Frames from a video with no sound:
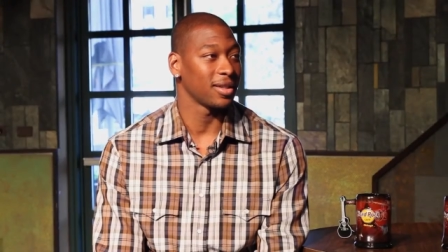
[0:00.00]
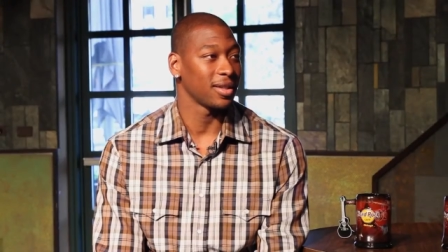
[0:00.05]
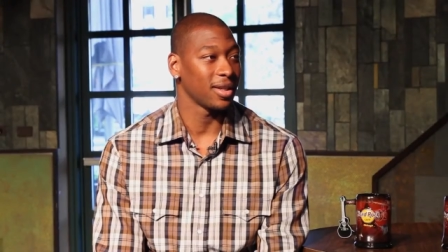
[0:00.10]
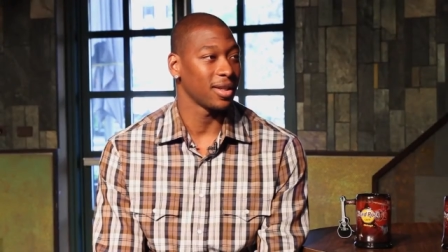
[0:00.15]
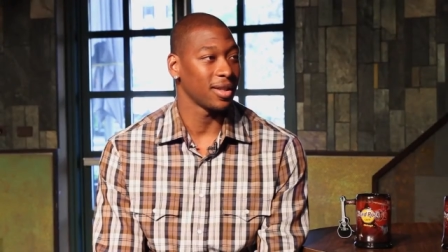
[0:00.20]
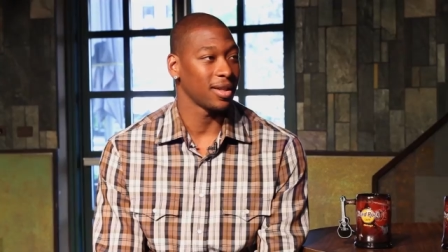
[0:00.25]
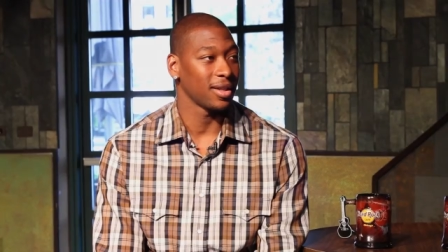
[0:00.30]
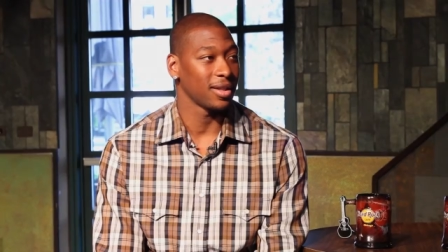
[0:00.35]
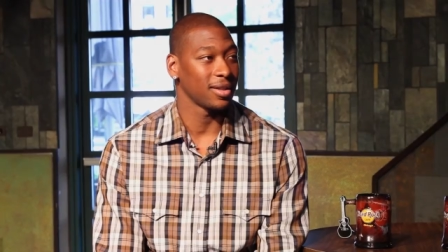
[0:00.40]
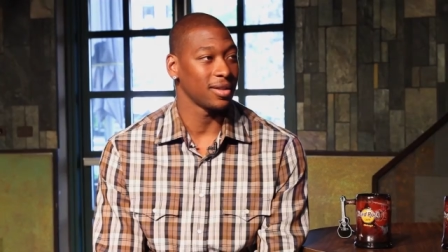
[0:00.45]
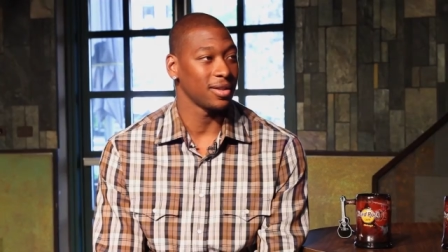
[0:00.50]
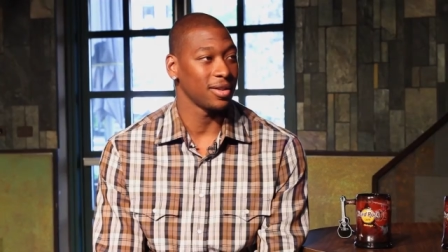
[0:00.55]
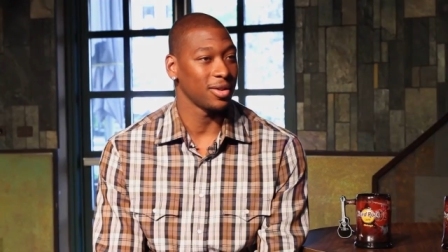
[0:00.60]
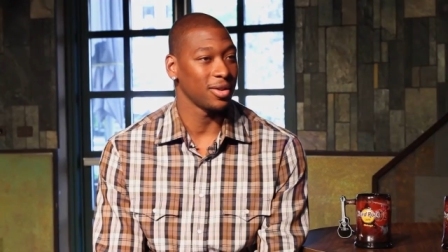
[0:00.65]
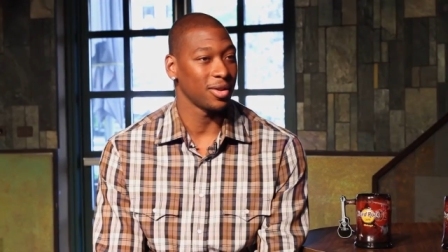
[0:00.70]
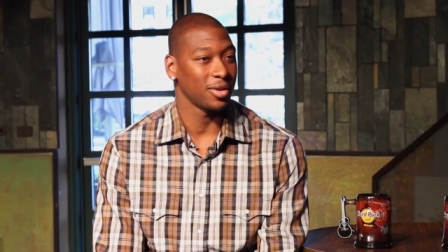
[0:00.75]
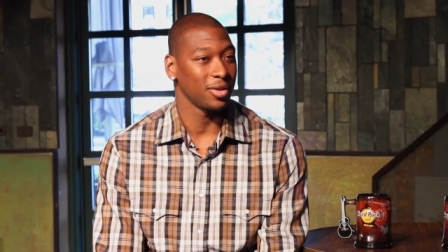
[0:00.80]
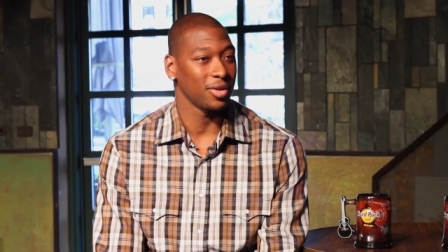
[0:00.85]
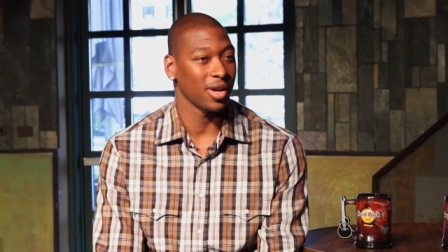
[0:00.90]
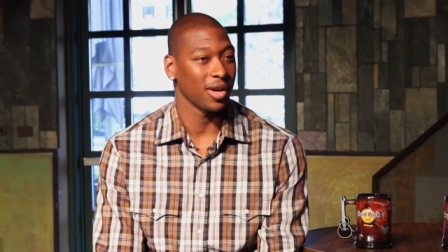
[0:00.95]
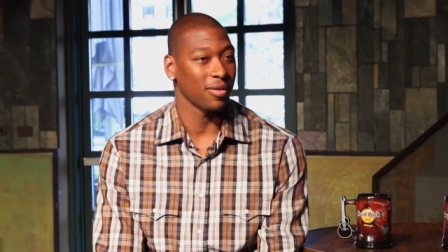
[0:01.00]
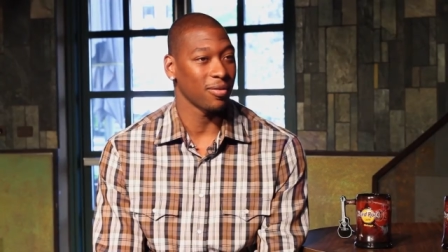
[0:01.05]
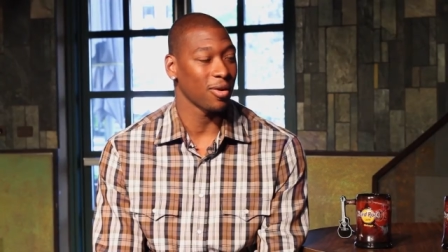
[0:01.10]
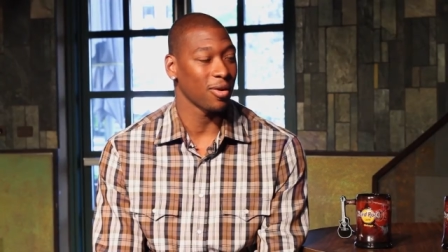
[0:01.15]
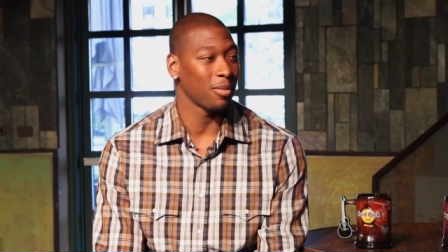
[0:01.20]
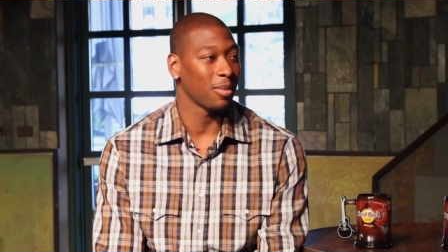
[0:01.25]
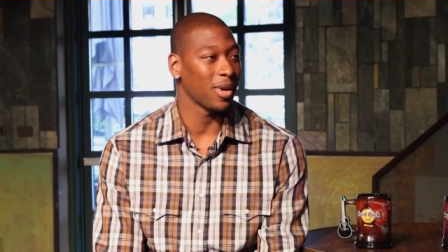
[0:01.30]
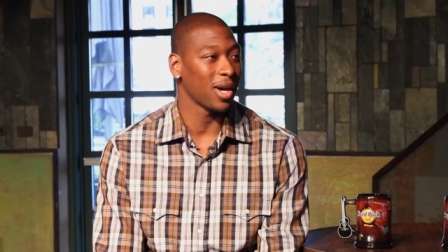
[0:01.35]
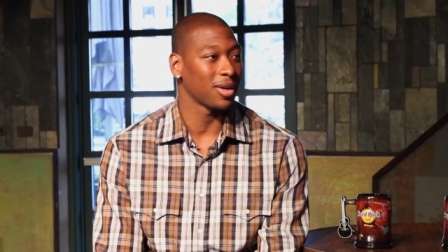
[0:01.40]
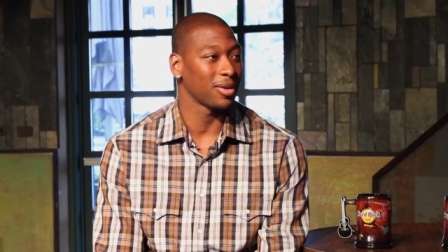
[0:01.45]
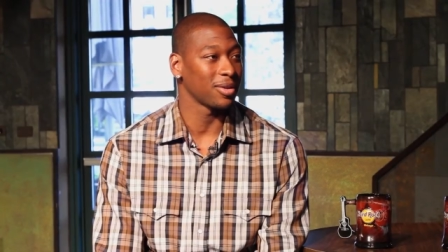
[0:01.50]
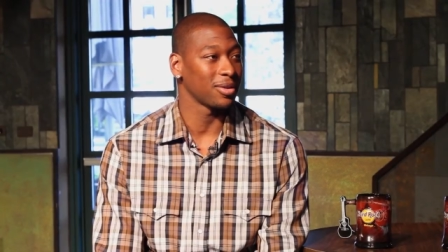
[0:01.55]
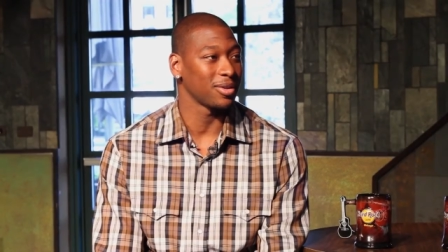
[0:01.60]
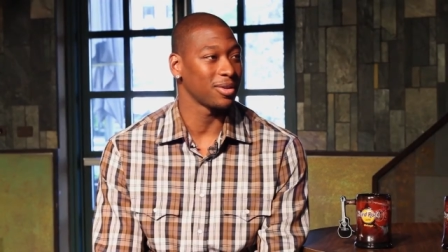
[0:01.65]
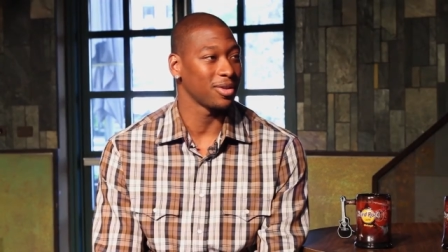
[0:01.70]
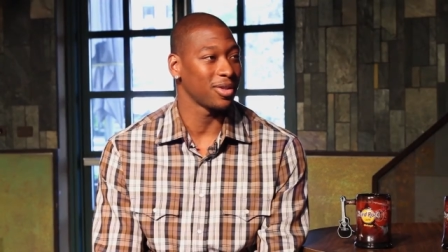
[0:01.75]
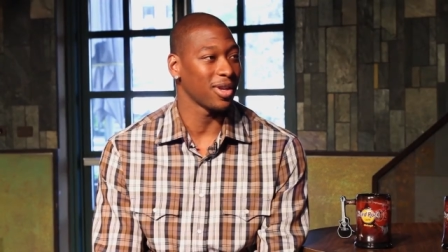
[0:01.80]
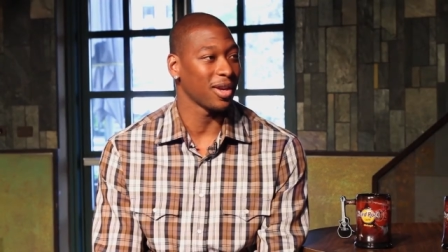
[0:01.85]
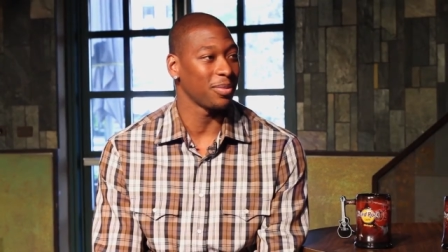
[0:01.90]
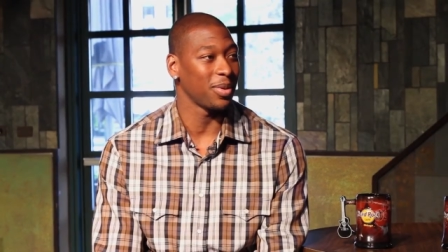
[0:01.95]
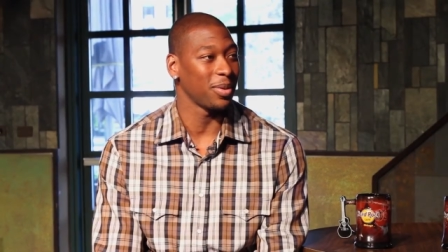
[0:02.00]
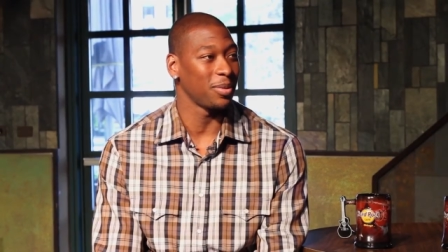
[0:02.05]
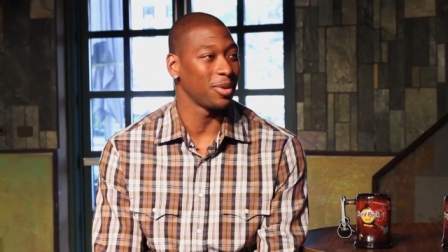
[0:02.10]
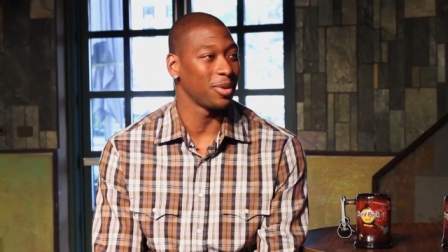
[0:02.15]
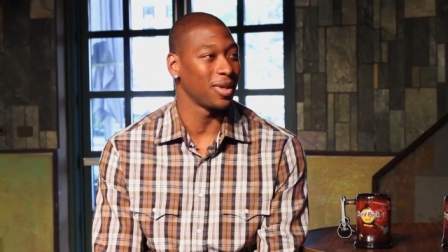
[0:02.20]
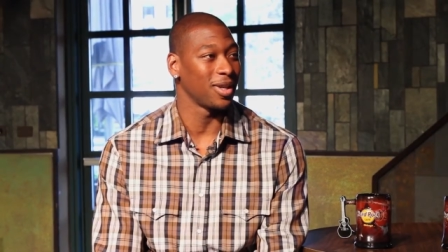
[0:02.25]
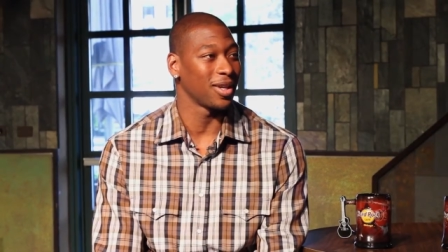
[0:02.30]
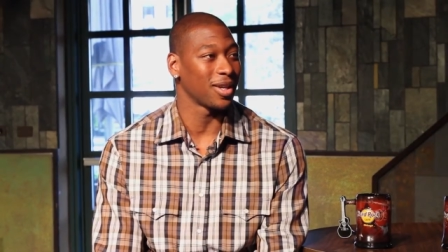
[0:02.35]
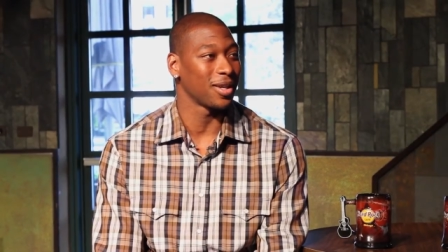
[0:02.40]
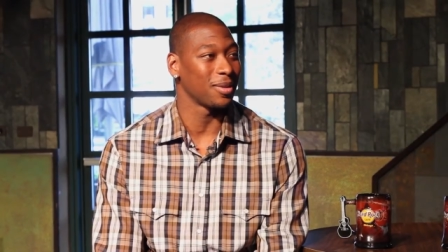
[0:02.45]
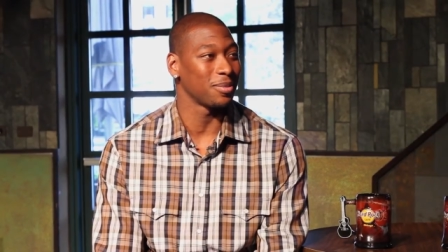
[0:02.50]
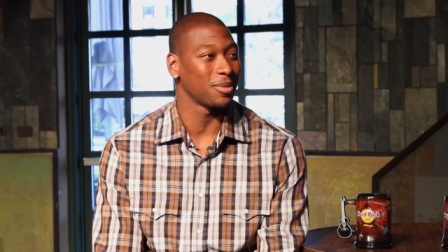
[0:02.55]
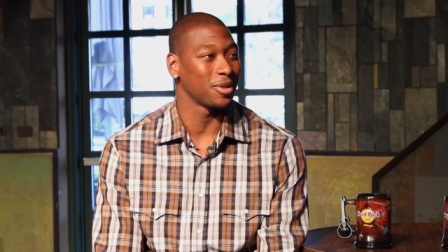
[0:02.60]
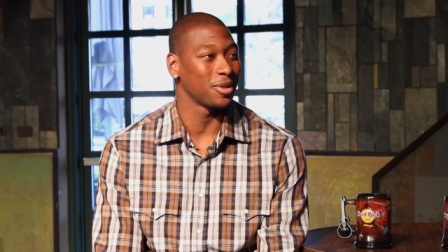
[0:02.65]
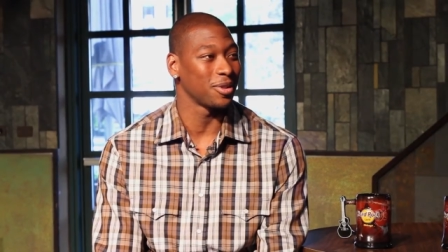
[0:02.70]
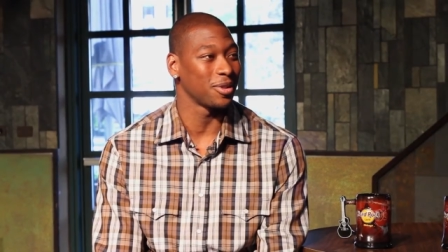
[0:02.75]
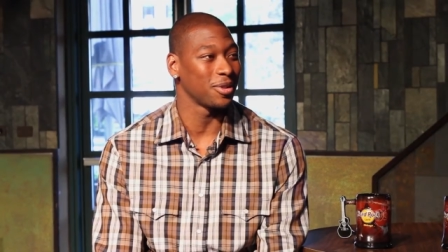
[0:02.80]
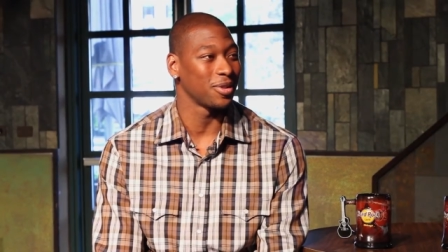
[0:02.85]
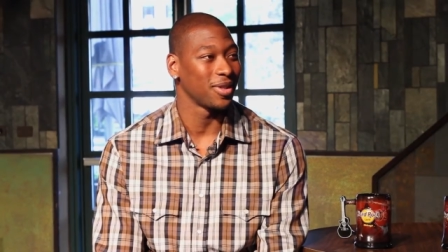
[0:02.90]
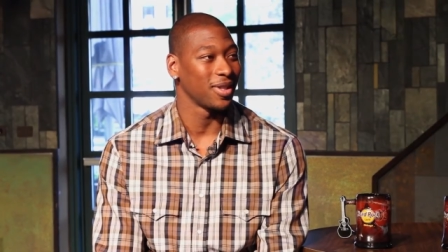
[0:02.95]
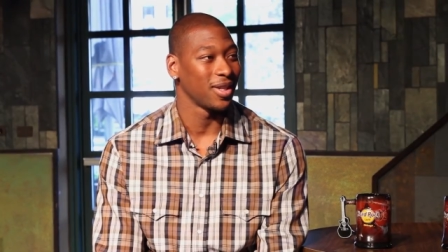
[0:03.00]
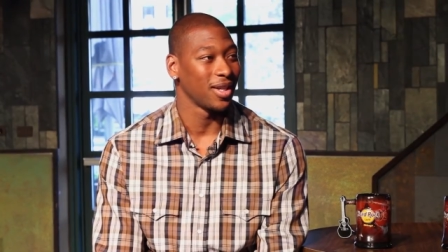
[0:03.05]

And, you know, you have role models, you have people you look up to.